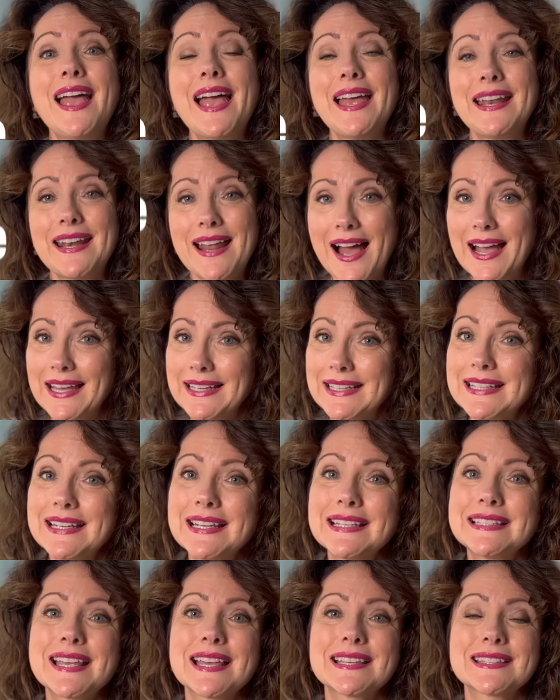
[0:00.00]
And I can
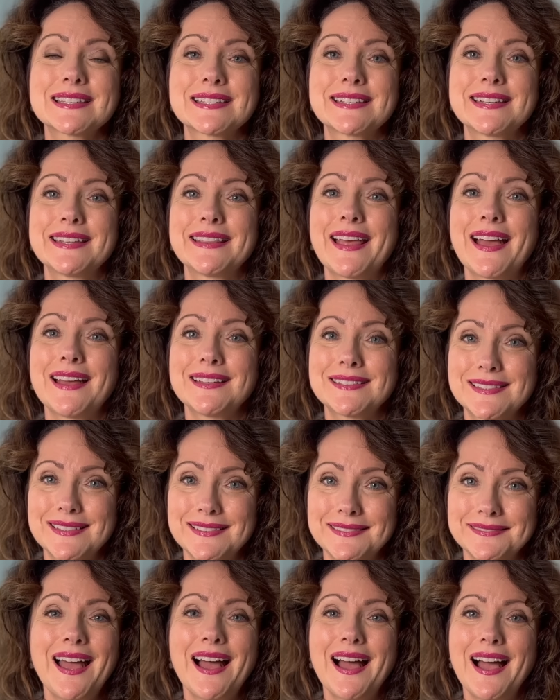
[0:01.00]
attest to that.
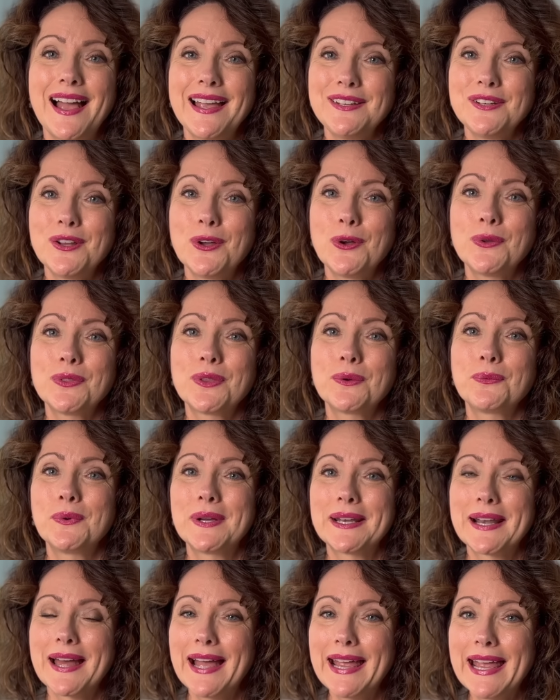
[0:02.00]
I know that
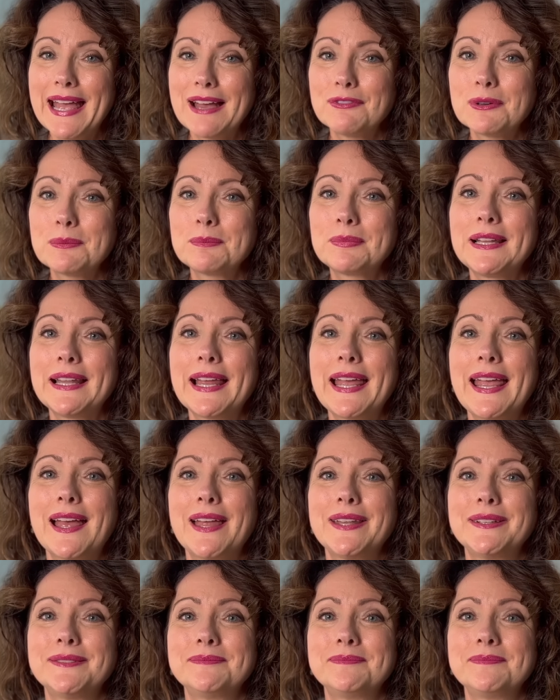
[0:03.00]
when I have a
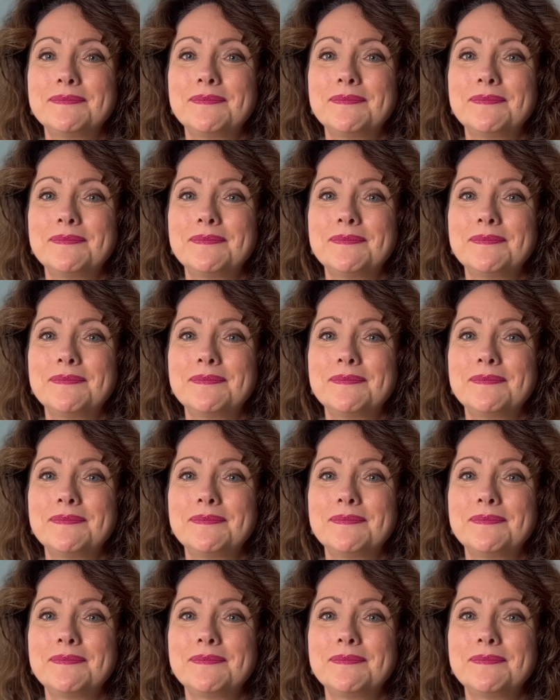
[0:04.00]
plan,